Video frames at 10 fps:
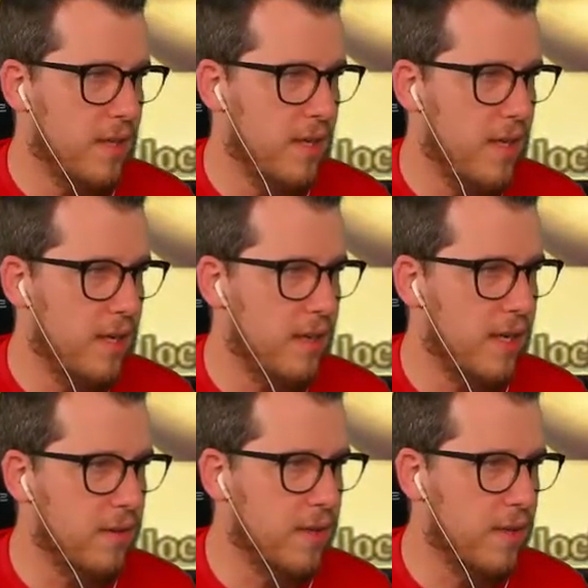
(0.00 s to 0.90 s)
I
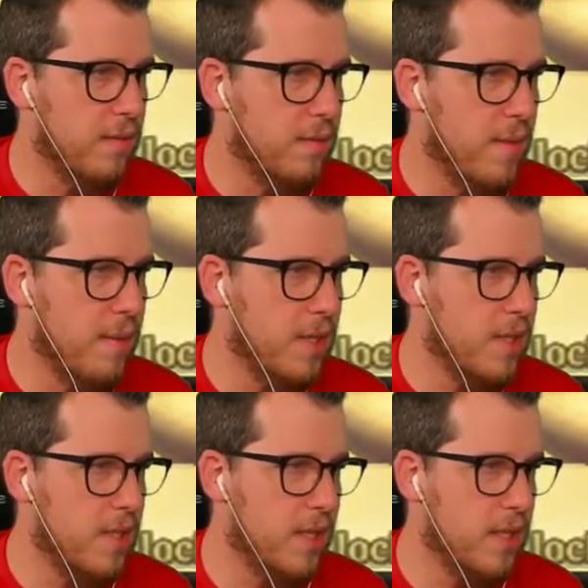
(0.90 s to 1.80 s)
don't know. Maybe I just
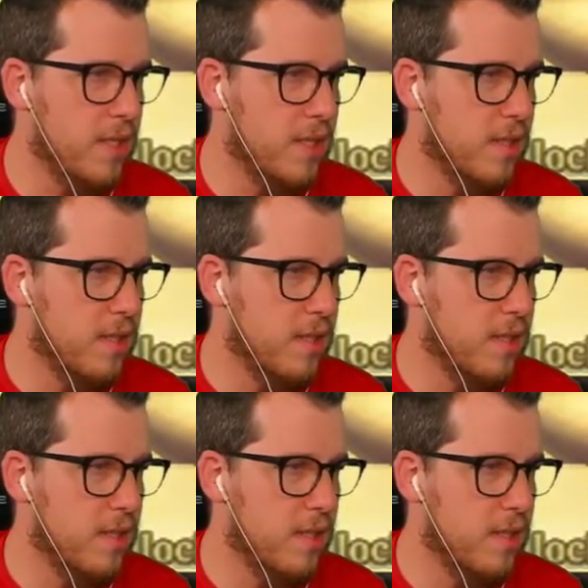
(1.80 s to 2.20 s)
think it's